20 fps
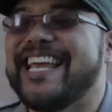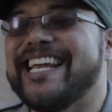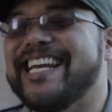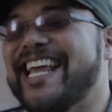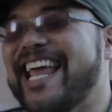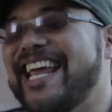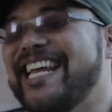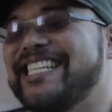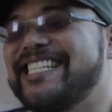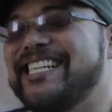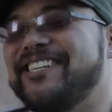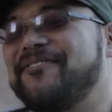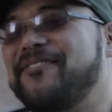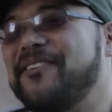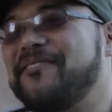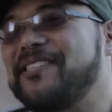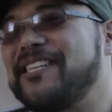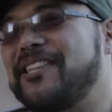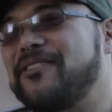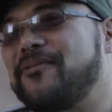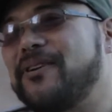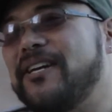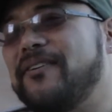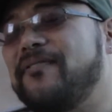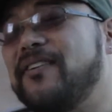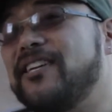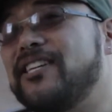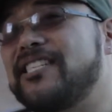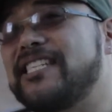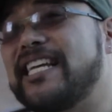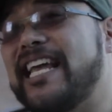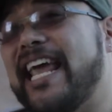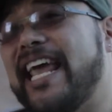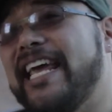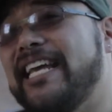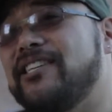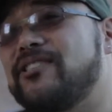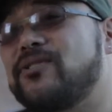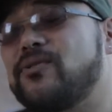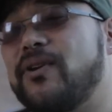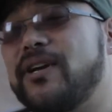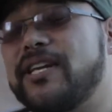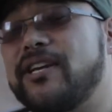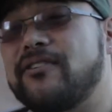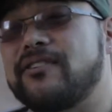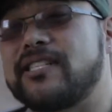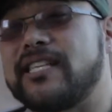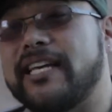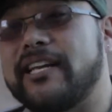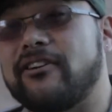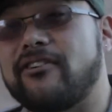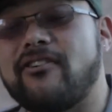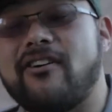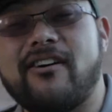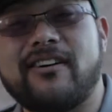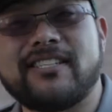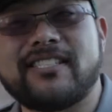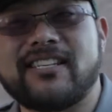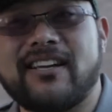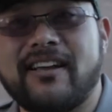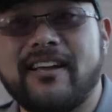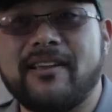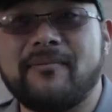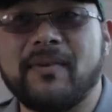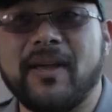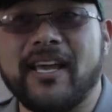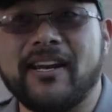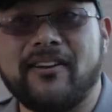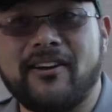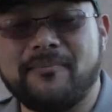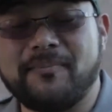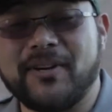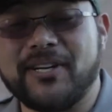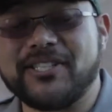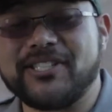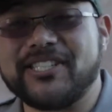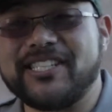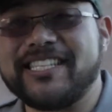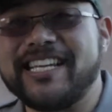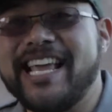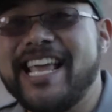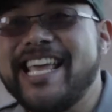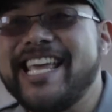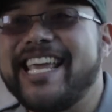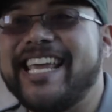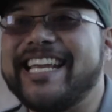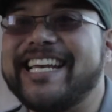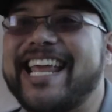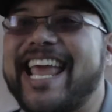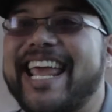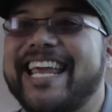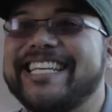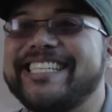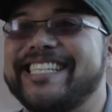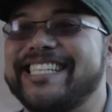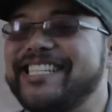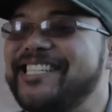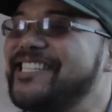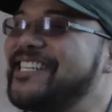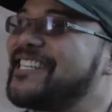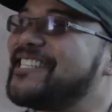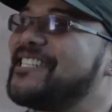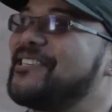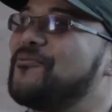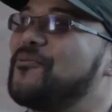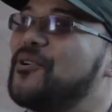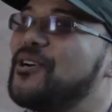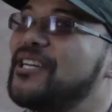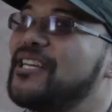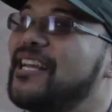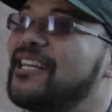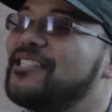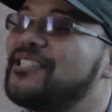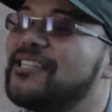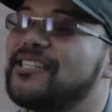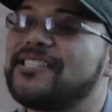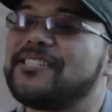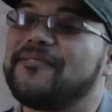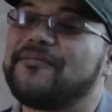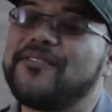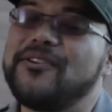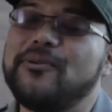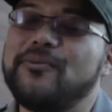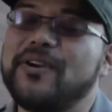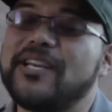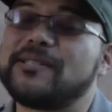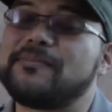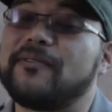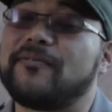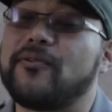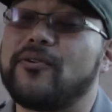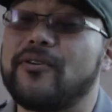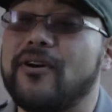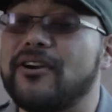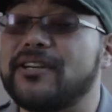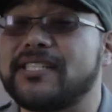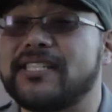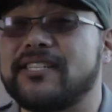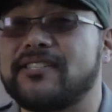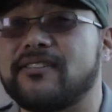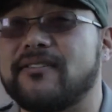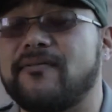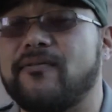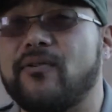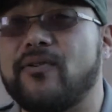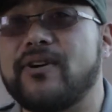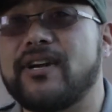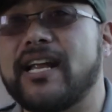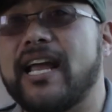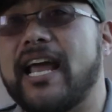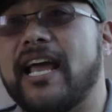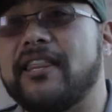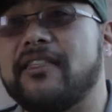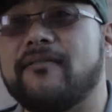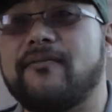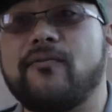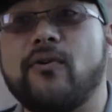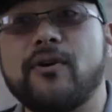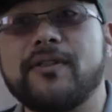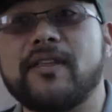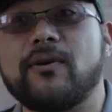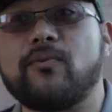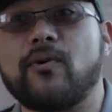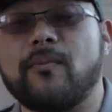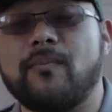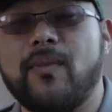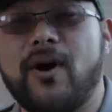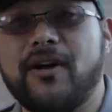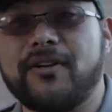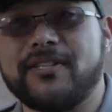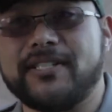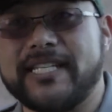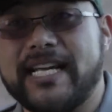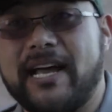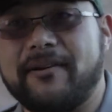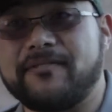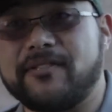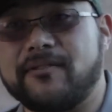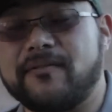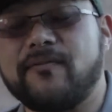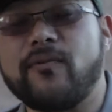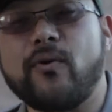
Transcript: in 1853, finished 8 short years later on time and on budget. In 1861, just a few weeks before our sister fort and the fort that we're modeled after,